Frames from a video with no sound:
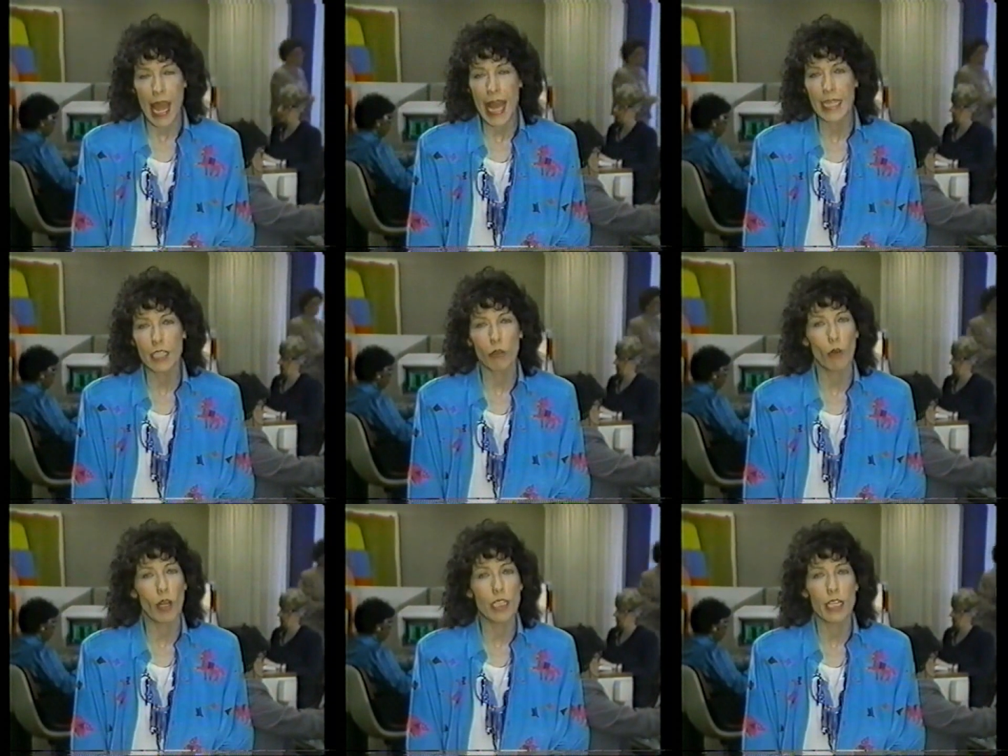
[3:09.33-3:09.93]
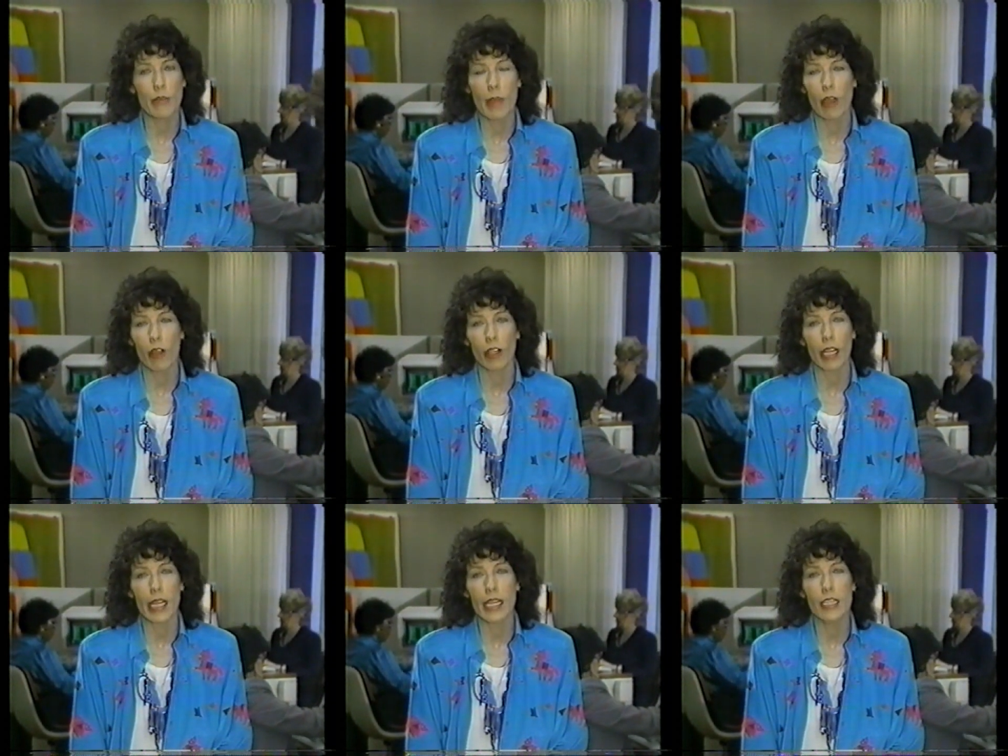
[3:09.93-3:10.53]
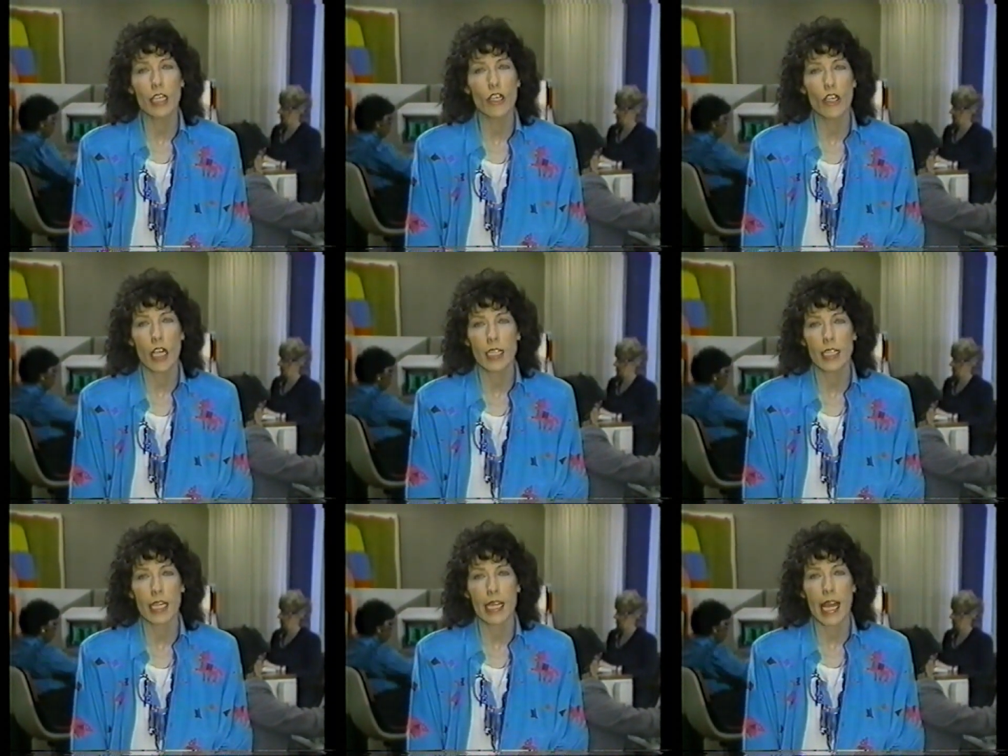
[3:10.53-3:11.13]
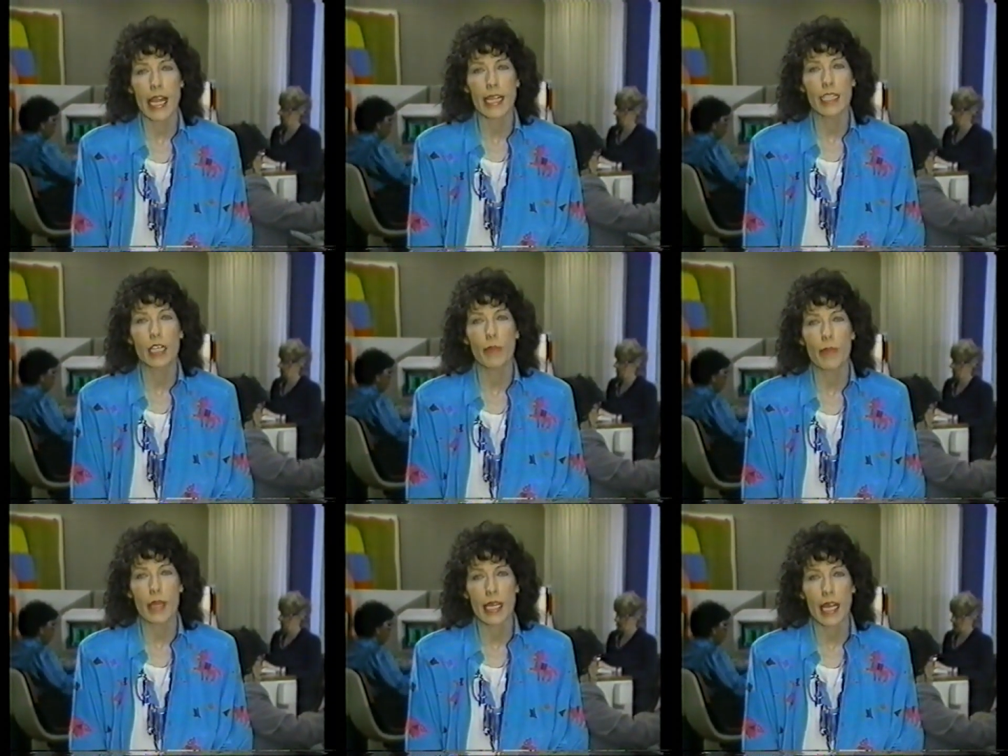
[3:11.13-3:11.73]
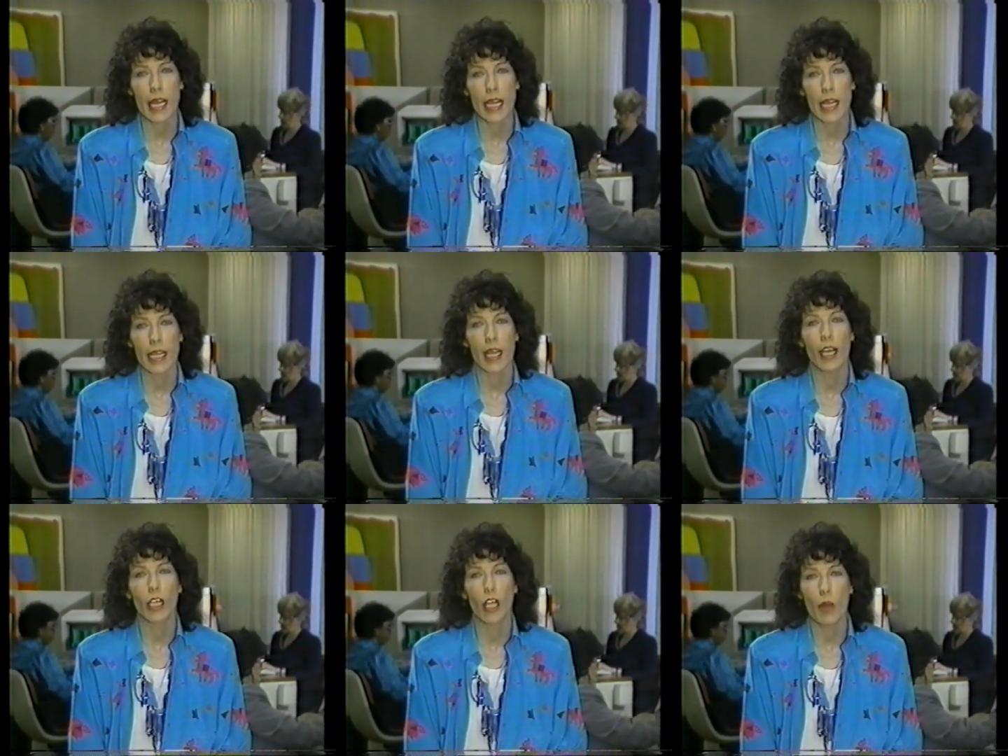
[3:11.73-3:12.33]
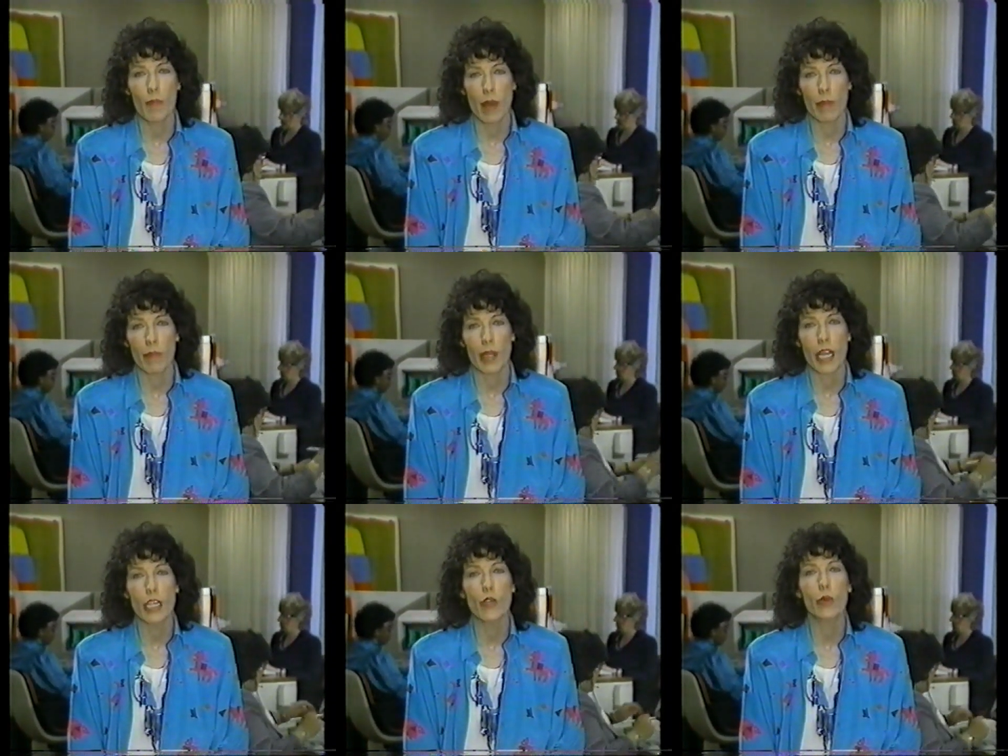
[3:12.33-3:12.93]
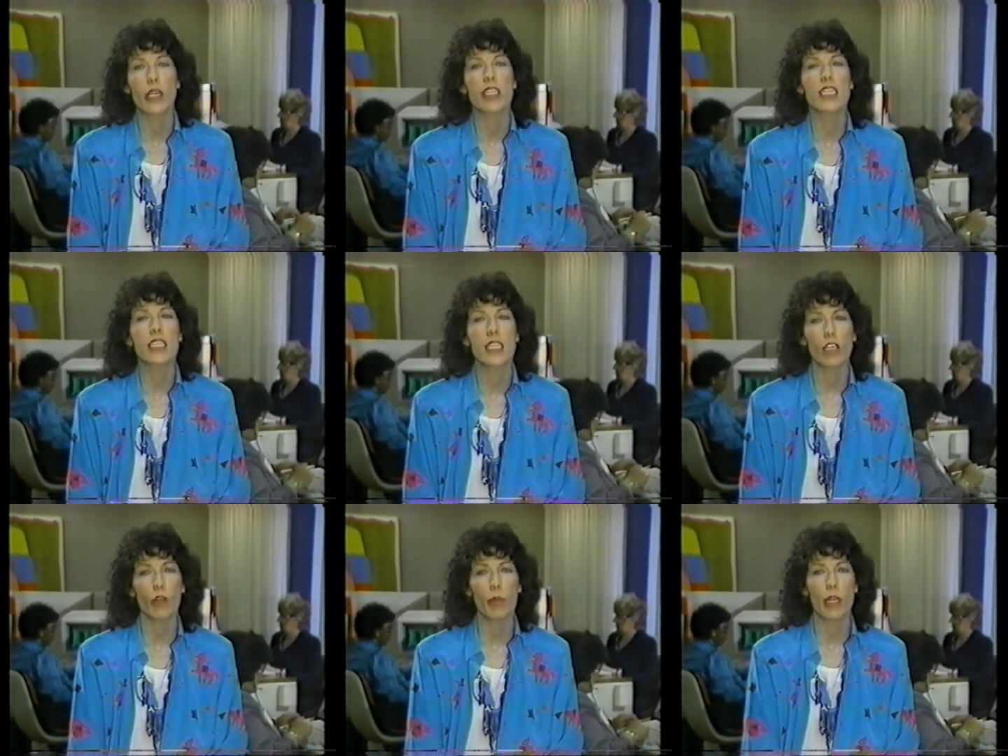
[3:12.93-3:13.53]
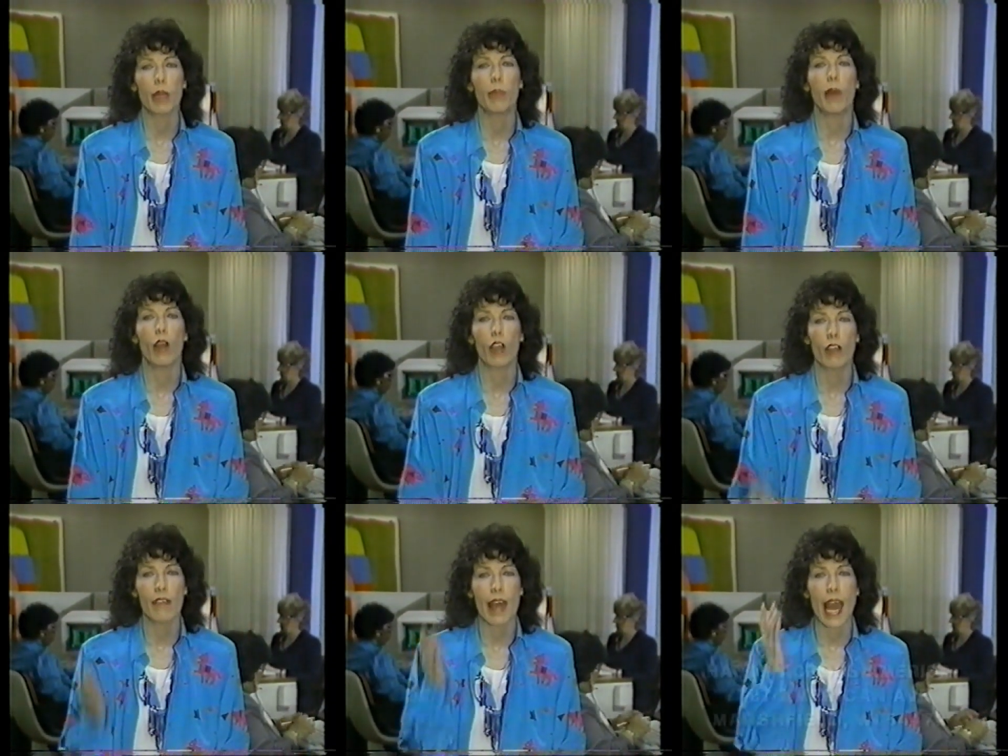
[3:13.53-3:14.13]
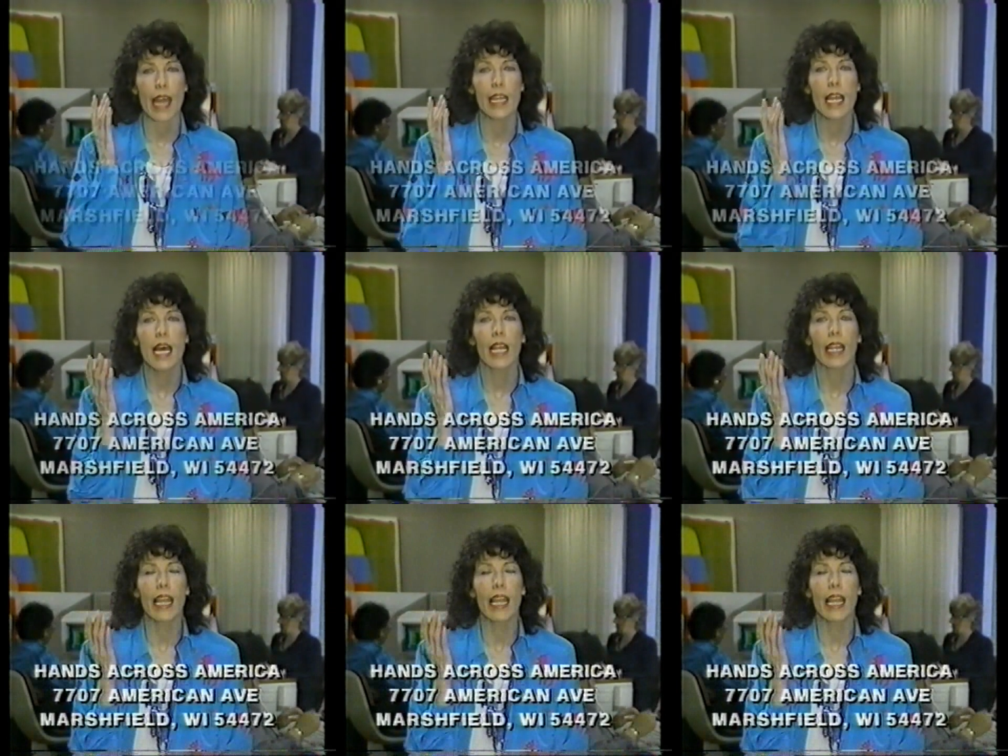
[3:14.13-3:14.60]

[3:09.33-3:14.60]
Hands Across America isn't just a day, it's a beginning, a commitment, and you can still be a part of that.